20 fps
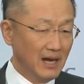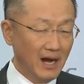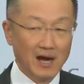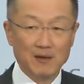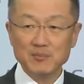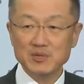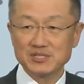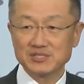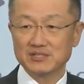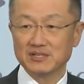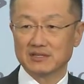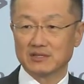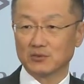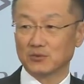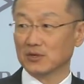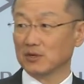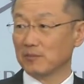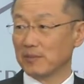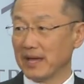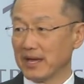Our mission at the
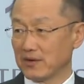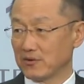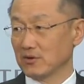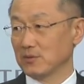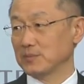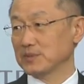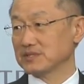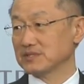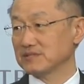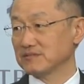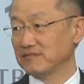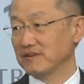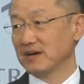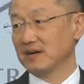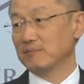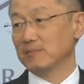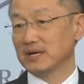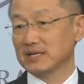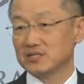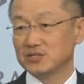World Bank Group is
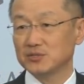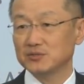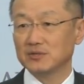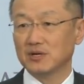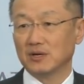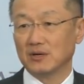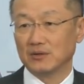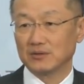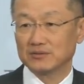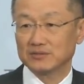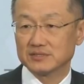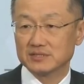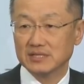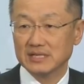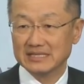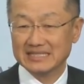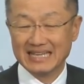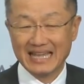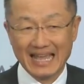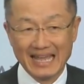defined by two goals:
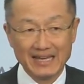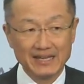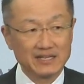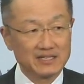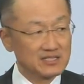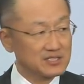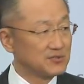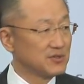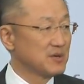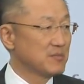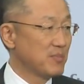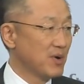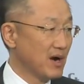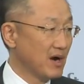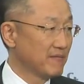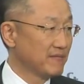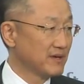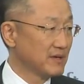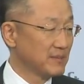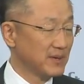to end extreme
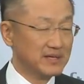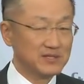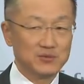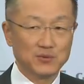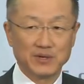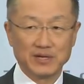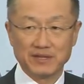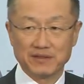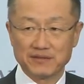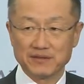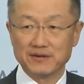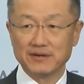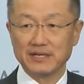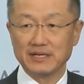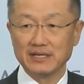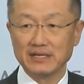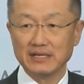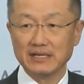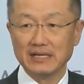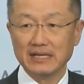poverty by twenty
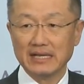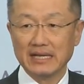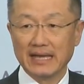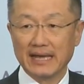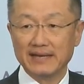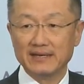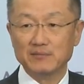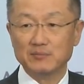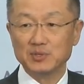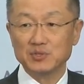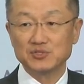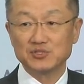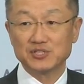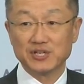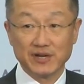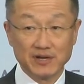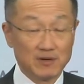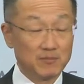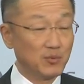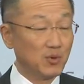thirty and to boost
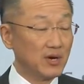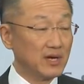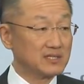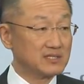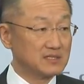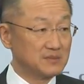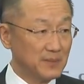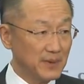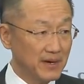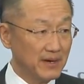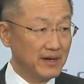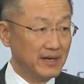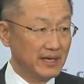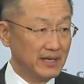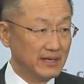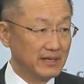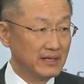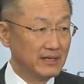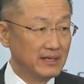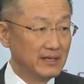shared
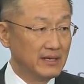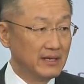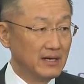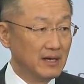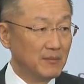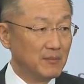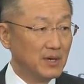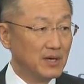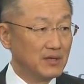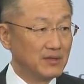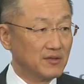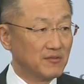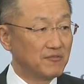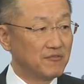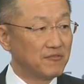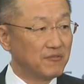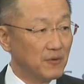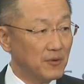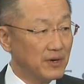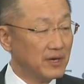prosperity among the
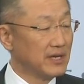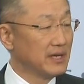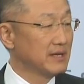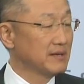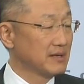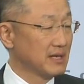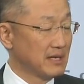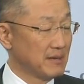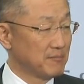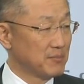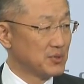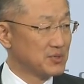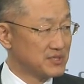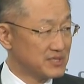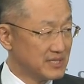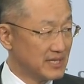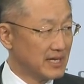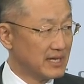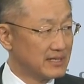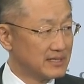forty
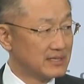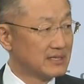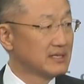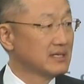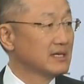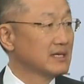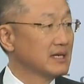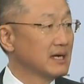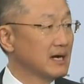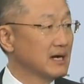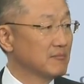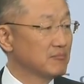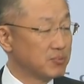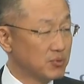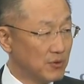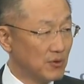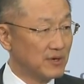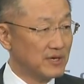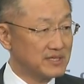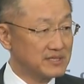percent uh,
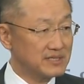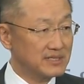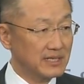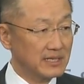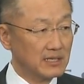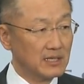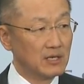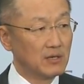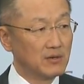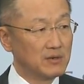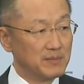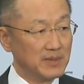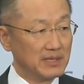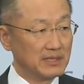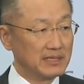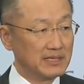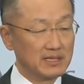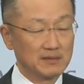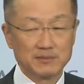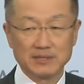poorest in low and
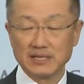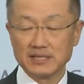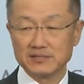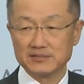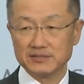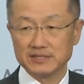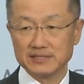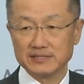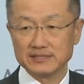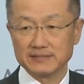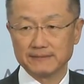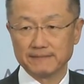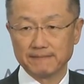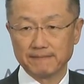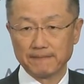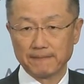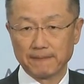middle income countries.